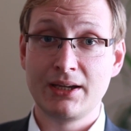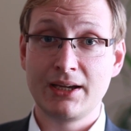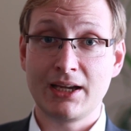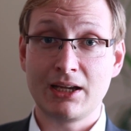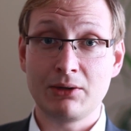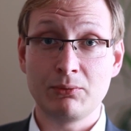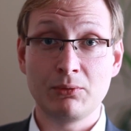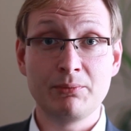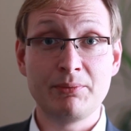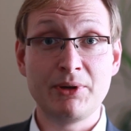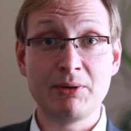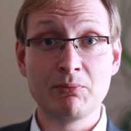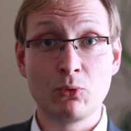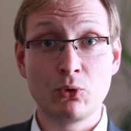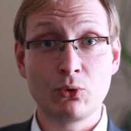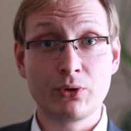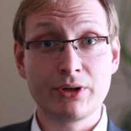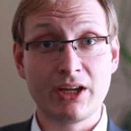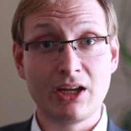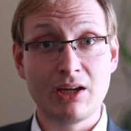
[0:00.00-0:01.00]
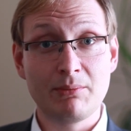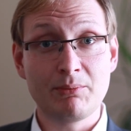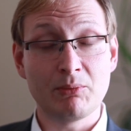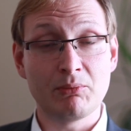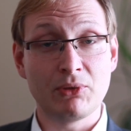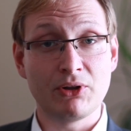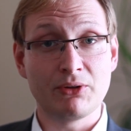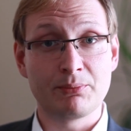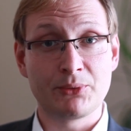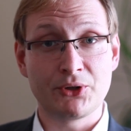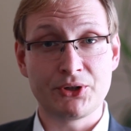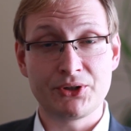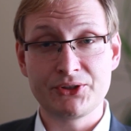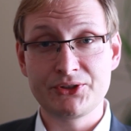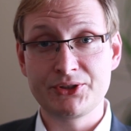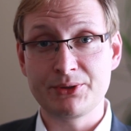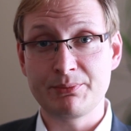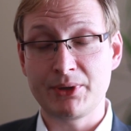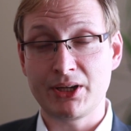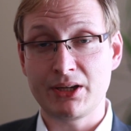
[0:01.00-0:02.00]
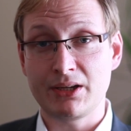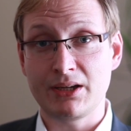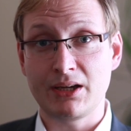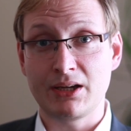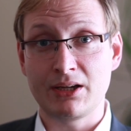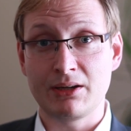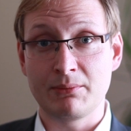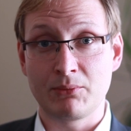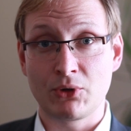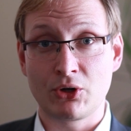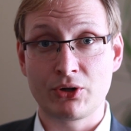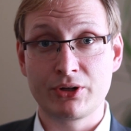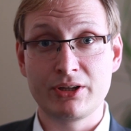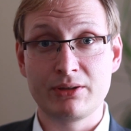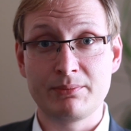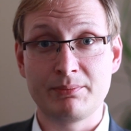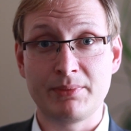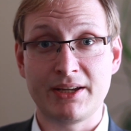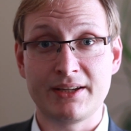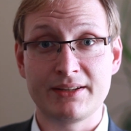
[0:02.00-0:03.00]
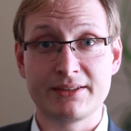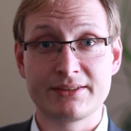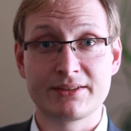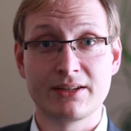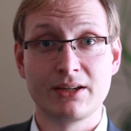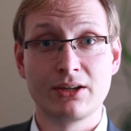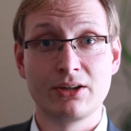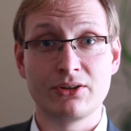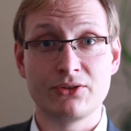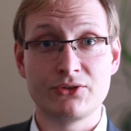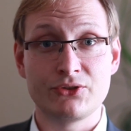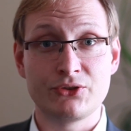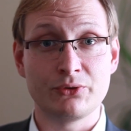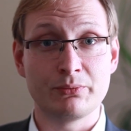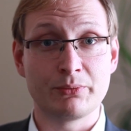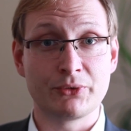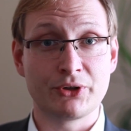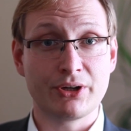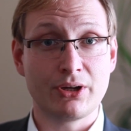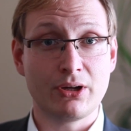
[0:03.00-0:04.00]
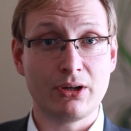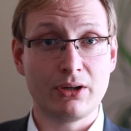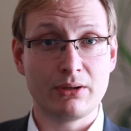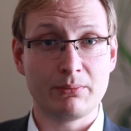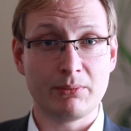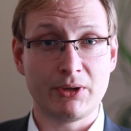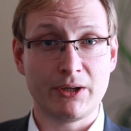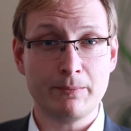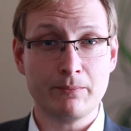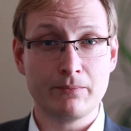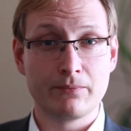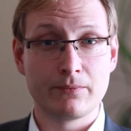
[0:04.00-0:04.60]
and will be more capable of participating in a market-based consumer economy.